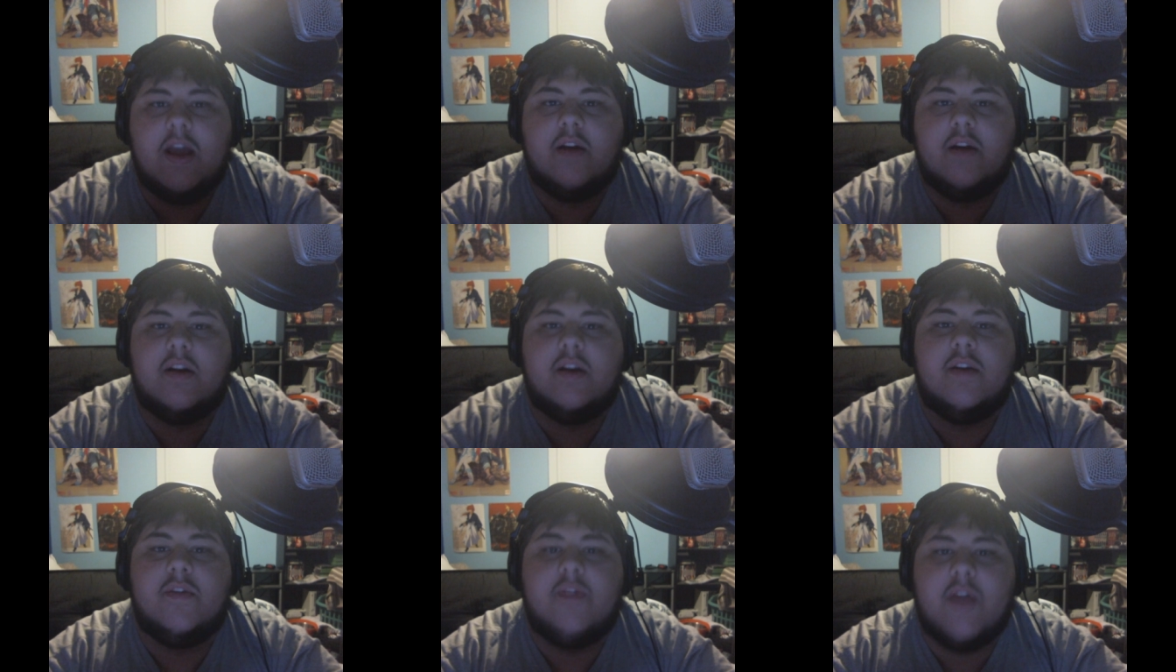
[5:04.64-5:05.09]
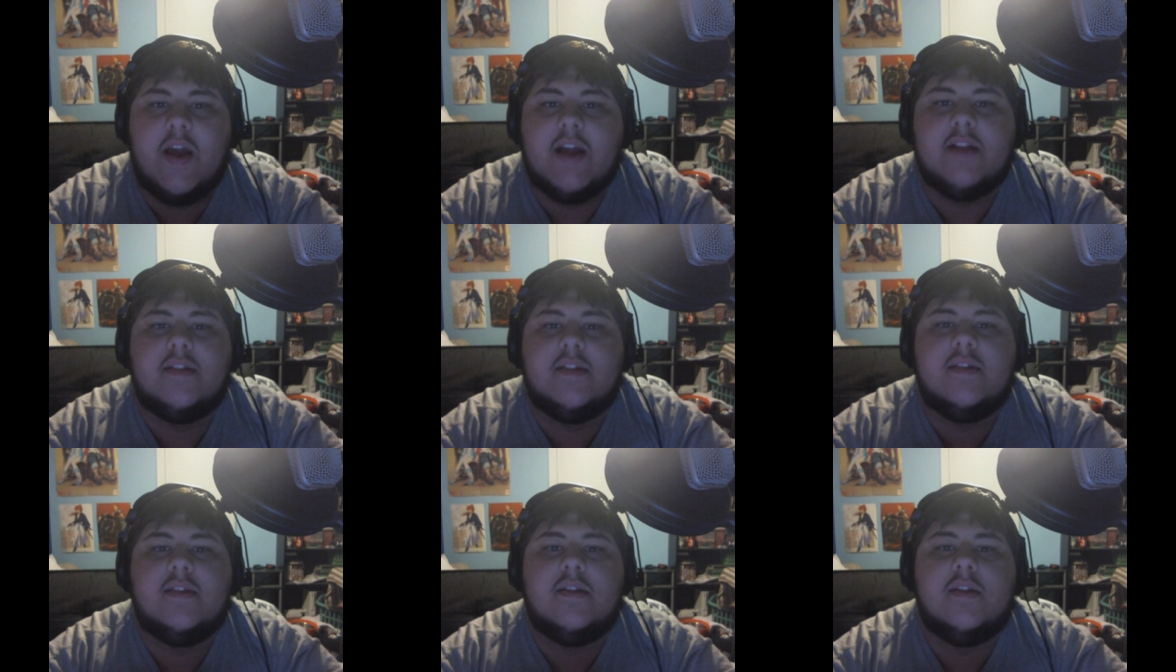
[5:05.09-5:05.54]
out in
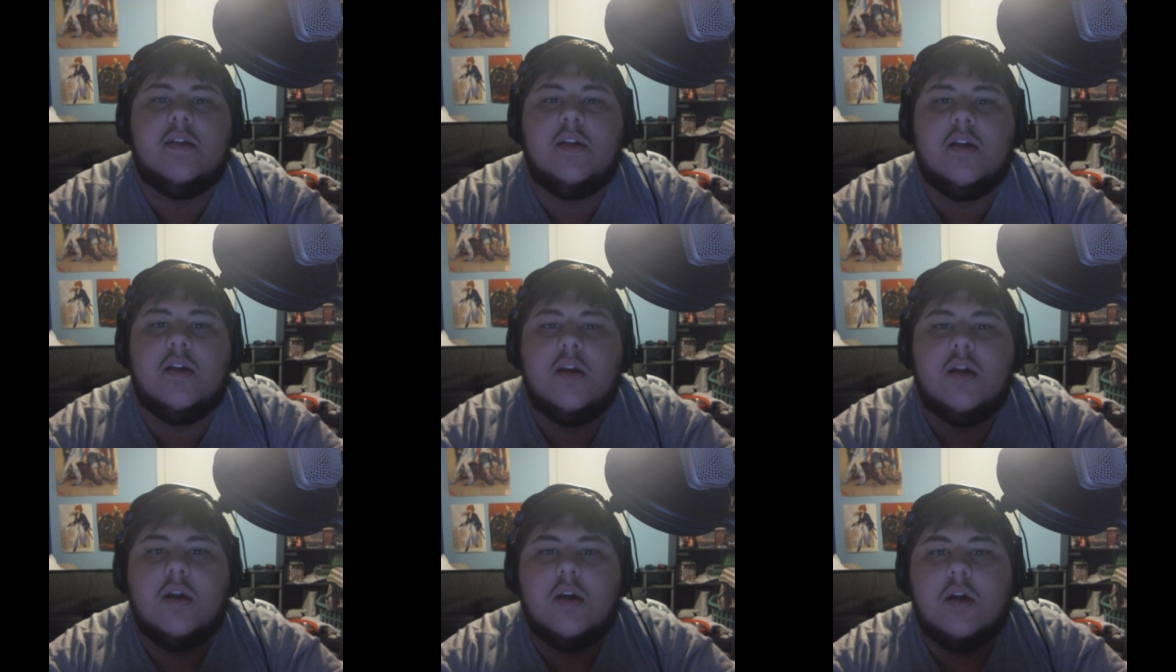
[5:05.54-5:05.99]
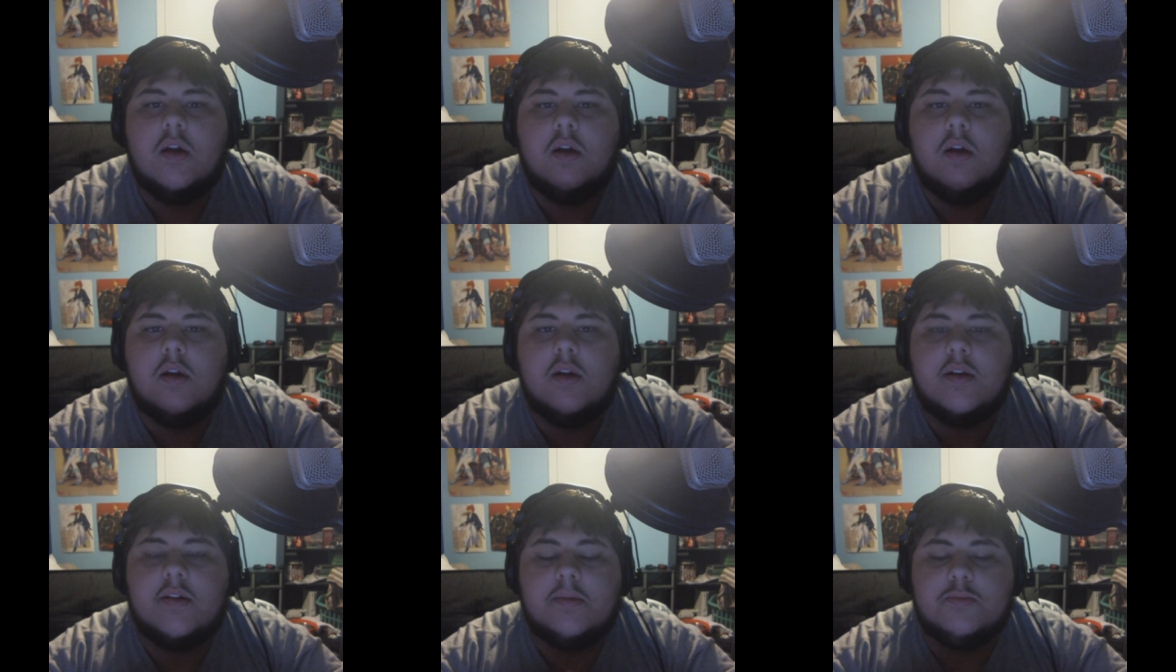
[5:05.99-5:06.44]
advance
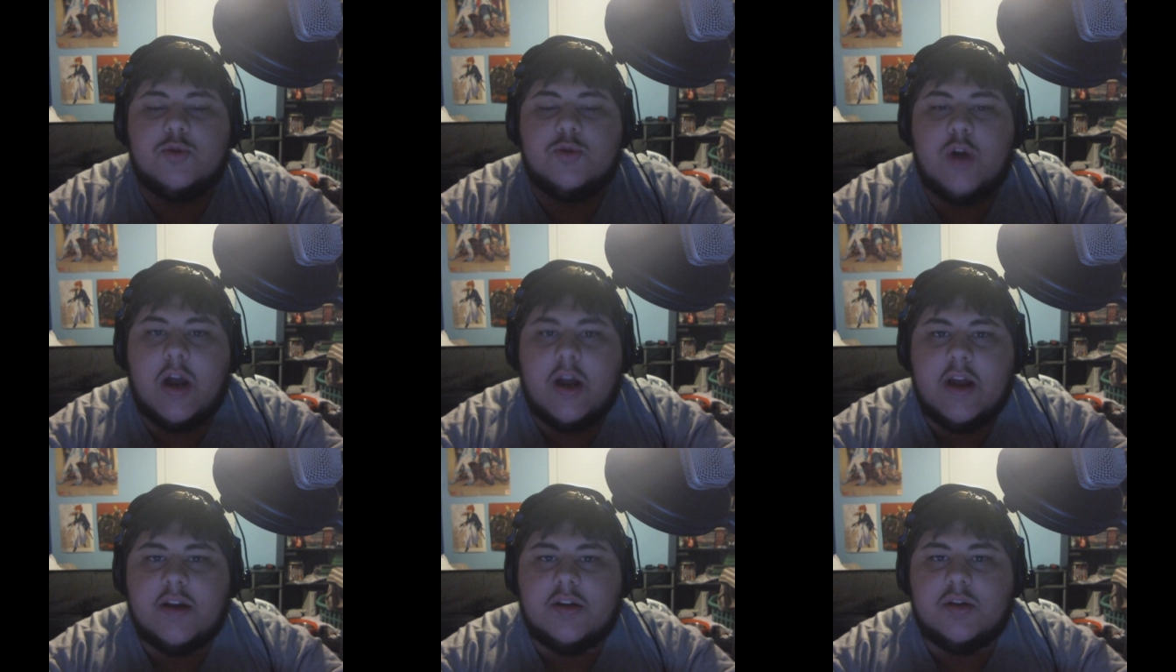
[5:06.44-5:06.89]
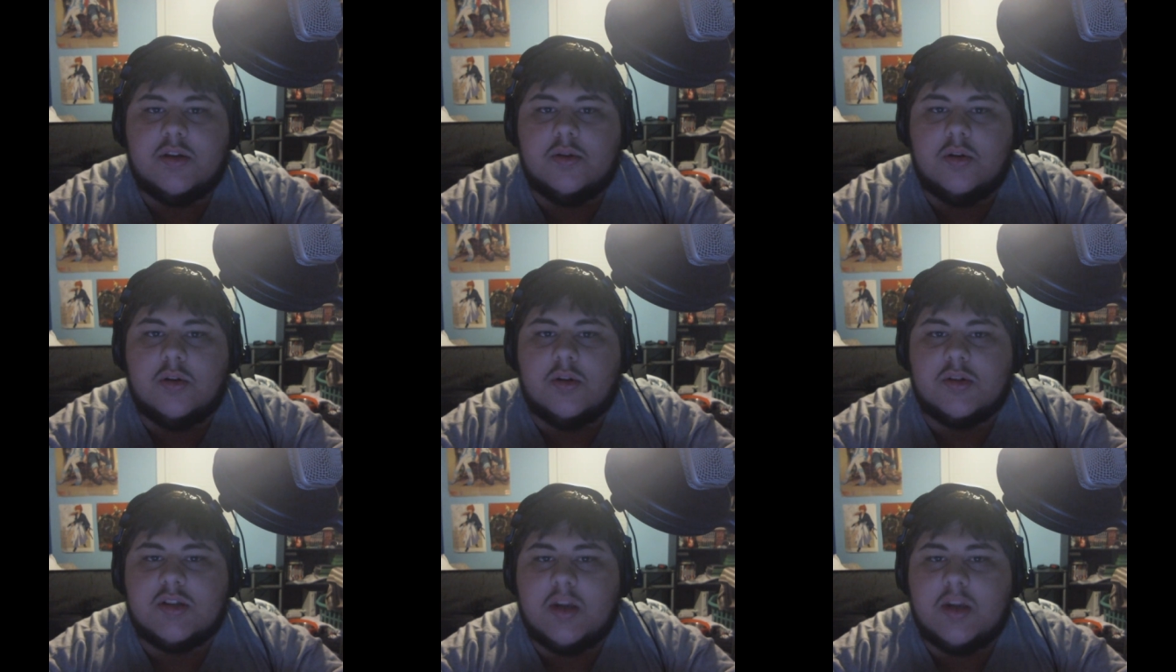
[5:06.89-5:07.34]
because I'm trying to you
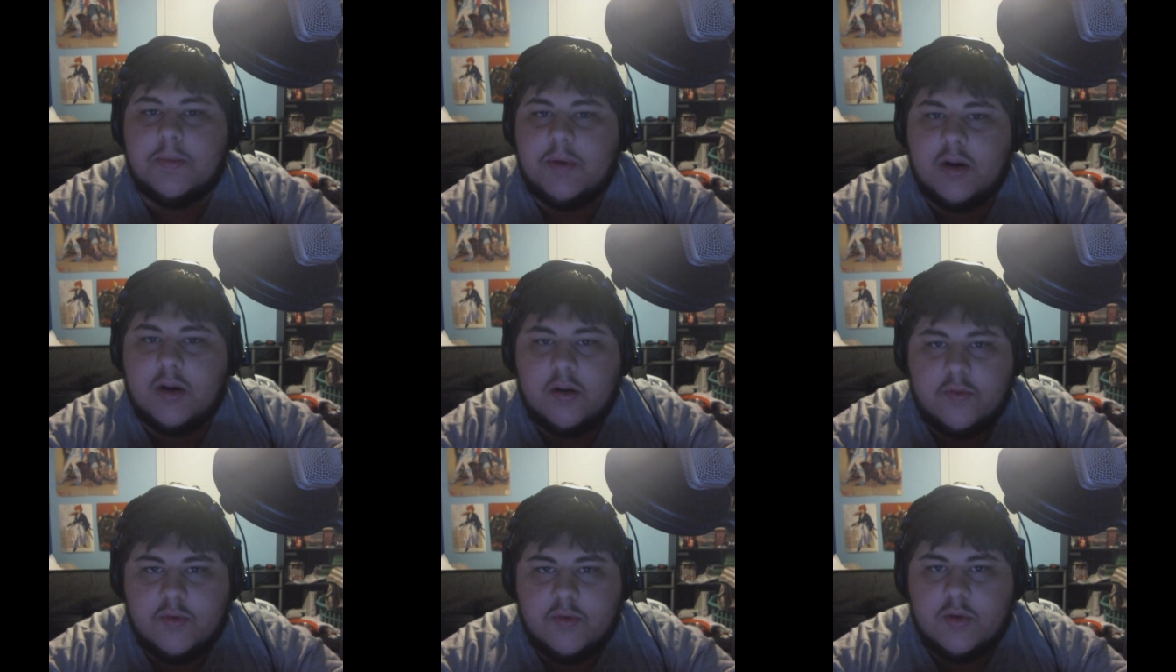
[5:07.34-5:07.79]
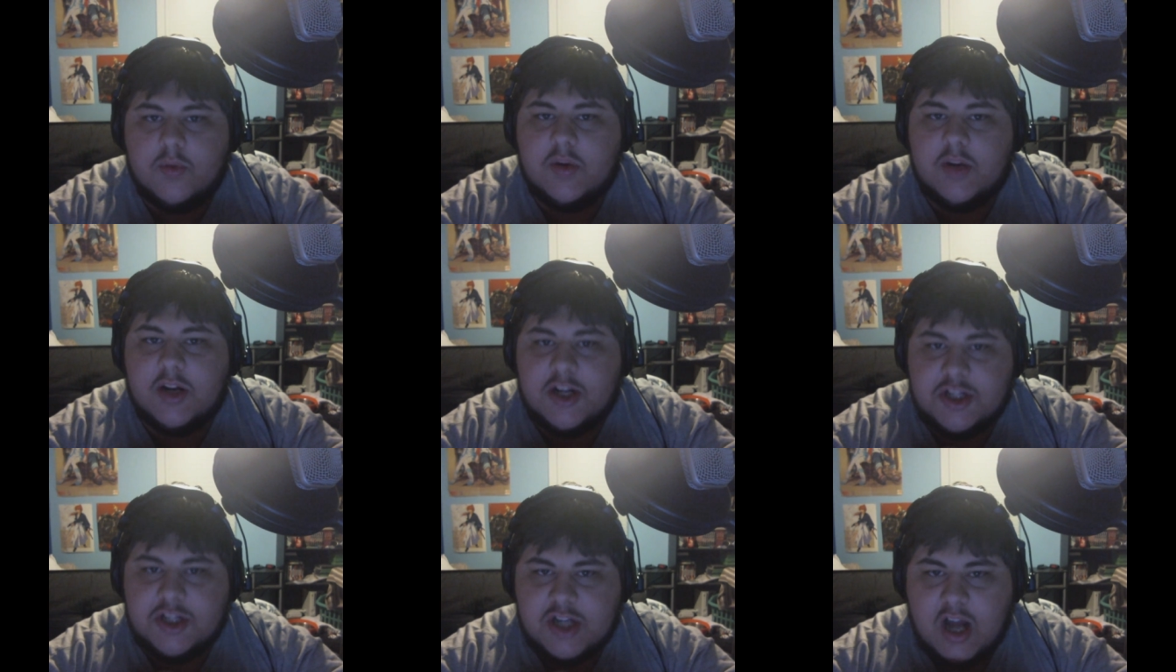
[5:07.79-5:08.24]
know set up an interview and
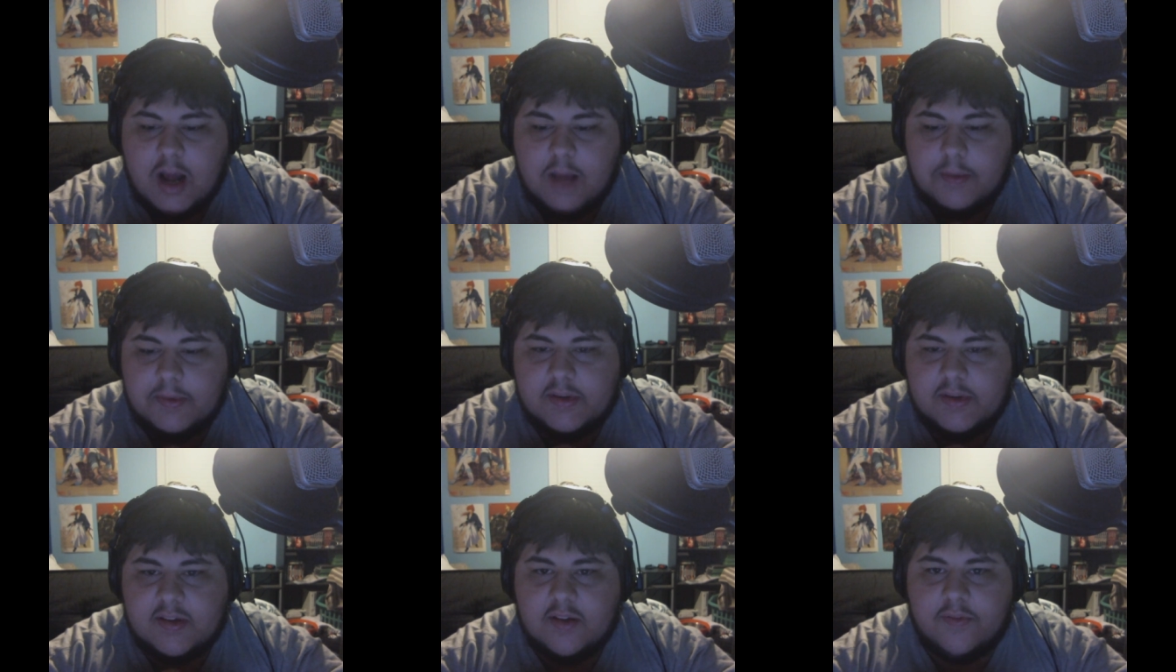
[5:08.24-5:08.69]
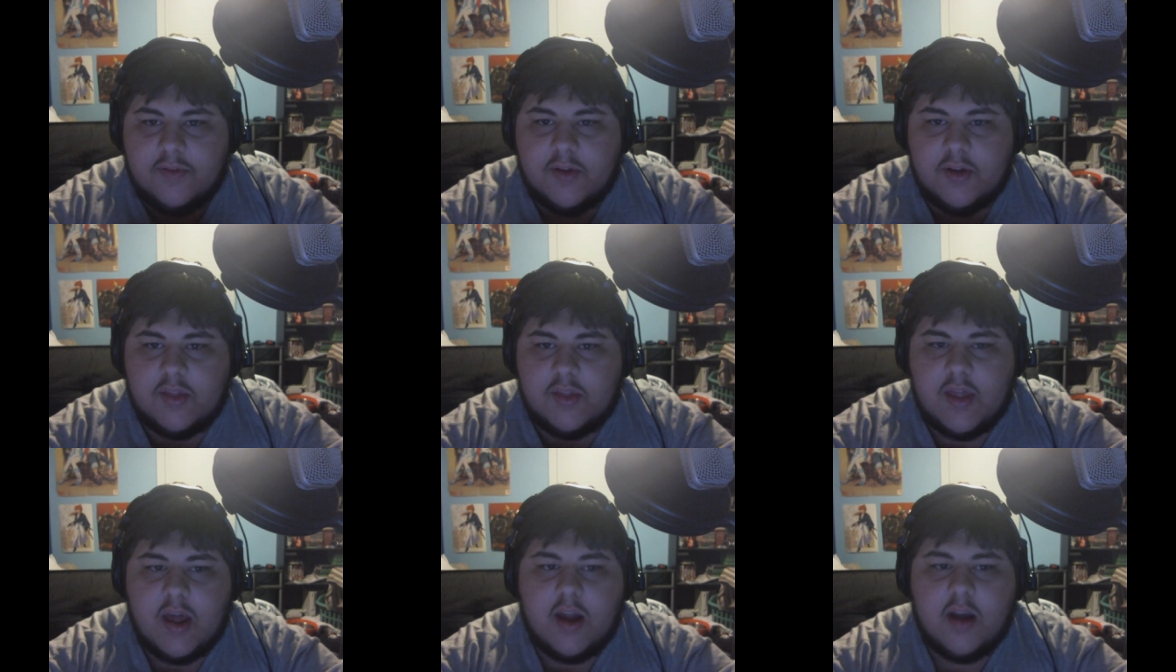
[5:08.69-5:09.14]
get a job and stuff
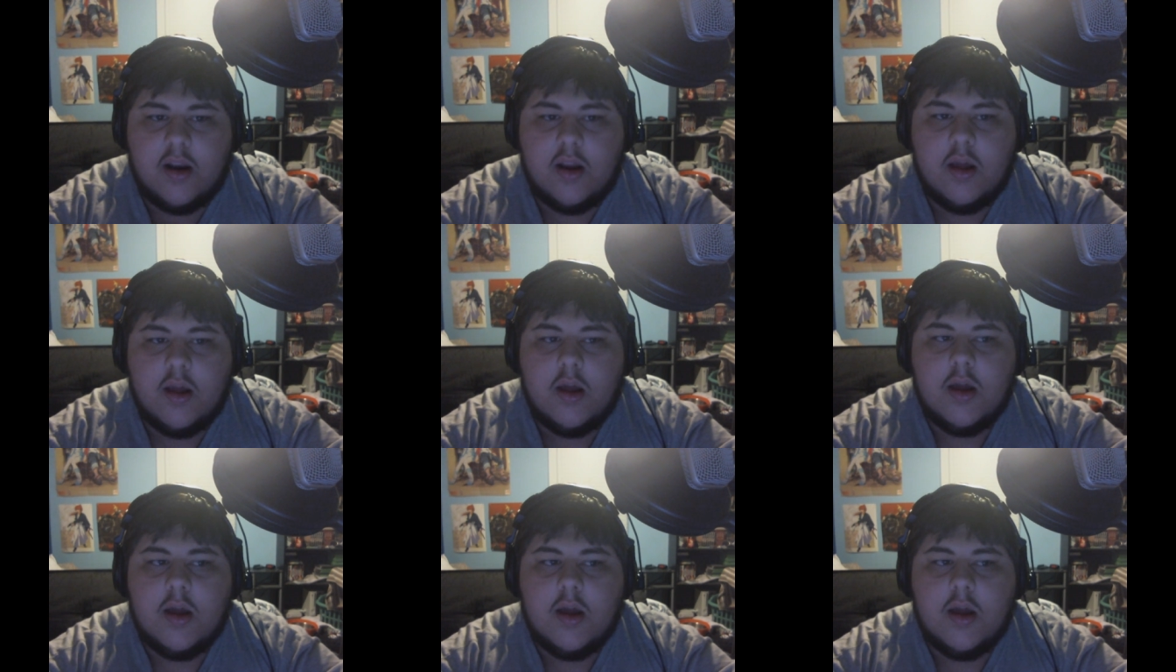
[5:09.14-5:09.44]
like that.